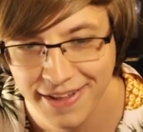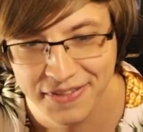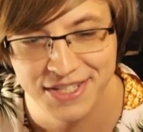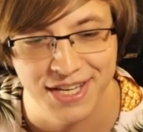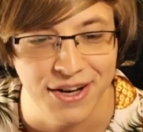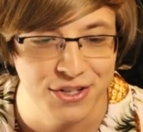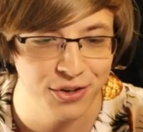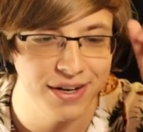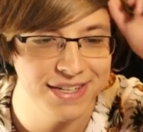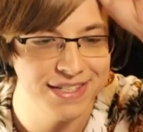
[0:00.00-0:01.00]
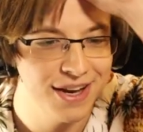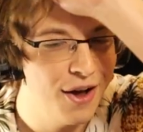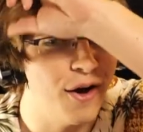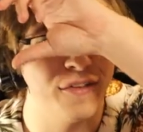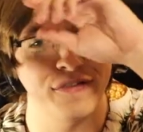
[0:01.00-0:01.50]
the sentries
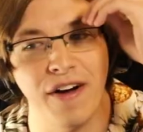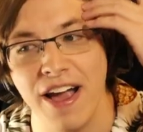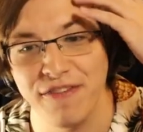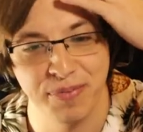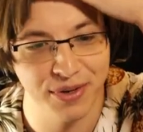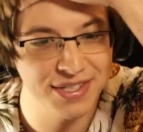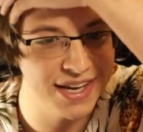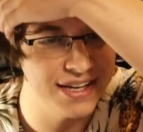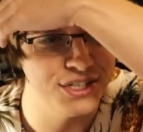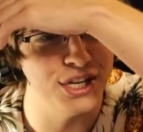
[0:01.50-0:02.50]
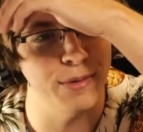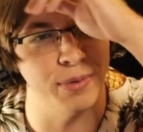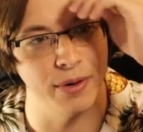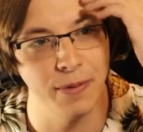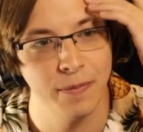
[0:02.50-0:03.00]
are 5% cheaper.